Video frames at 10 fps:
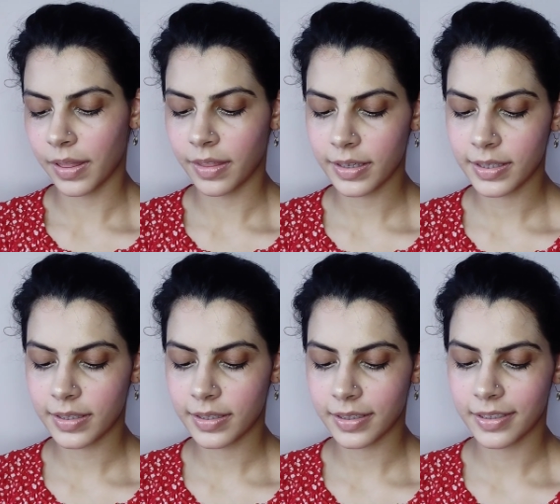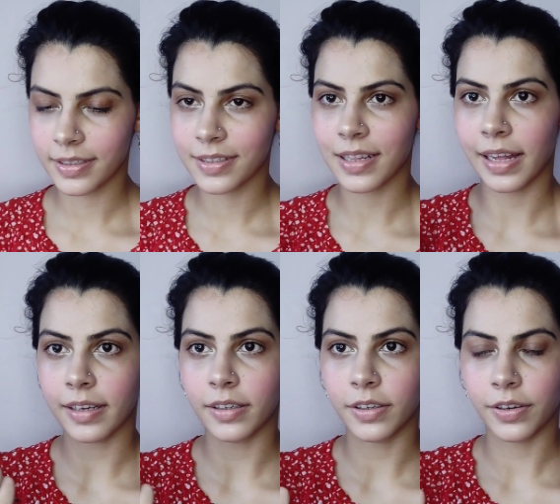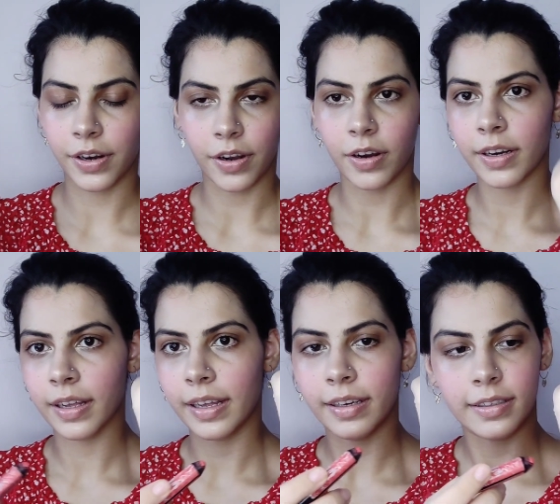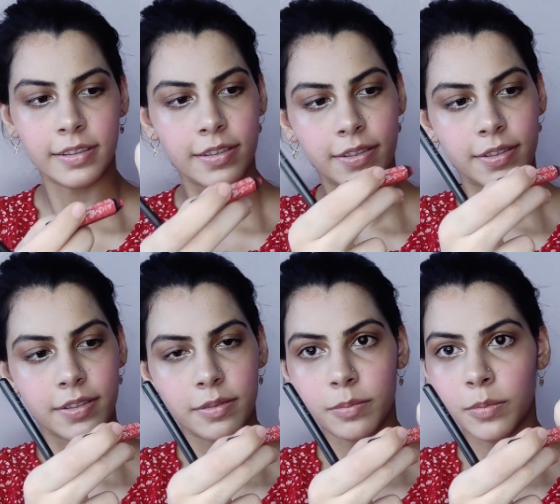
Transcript: This is like a crayon and it is